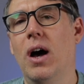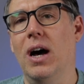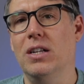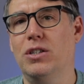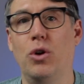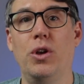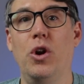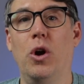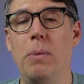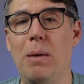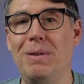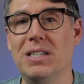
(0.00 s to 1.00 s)
So
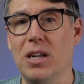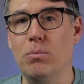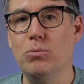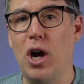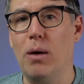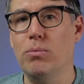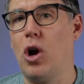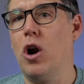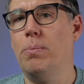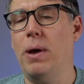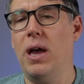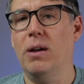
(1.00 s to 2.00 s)
maybe some jobs
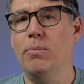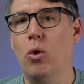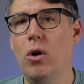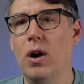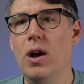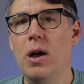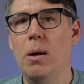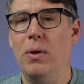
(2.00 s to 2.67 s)
are paying more,